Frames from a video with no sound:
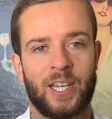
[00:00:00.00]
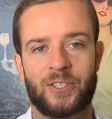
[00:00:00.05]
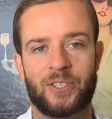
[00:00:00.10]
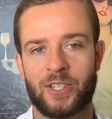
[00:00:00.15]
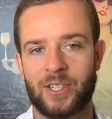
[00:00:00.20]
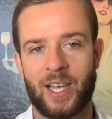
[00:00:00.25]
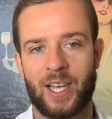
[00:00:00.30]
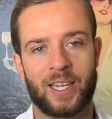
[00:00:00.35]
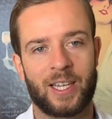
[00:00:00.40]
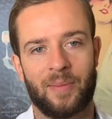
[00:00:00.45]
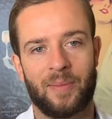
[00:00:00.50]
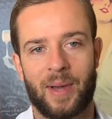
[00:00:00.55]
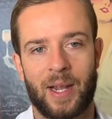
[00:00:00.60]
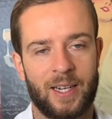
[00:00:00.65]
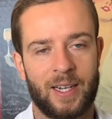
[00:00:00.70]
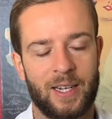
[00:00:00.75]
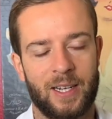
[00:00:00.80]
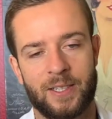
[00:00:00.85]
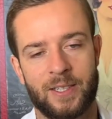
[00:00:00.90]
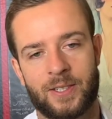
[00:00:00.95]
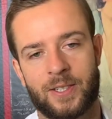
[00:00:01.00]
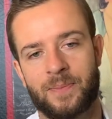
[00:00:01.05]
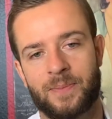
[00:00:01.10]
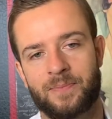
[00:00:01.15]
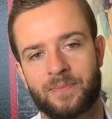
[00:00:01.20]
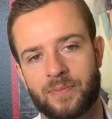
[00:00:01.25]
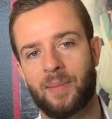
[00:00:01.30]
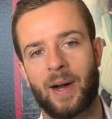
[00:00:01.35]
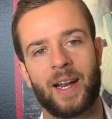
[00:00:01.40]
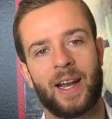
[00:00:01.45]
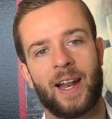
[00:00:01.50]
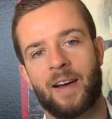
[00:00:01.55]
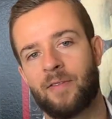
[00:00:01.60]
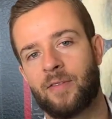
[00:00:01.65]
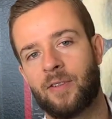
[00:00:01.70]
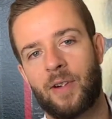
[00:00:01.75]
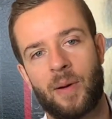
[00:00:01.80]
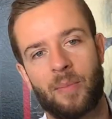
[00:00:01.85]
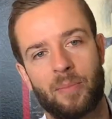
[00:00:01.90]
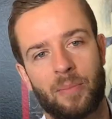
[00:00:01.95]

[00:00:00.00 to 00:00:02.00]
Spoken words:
kitchen-like amenities. It might have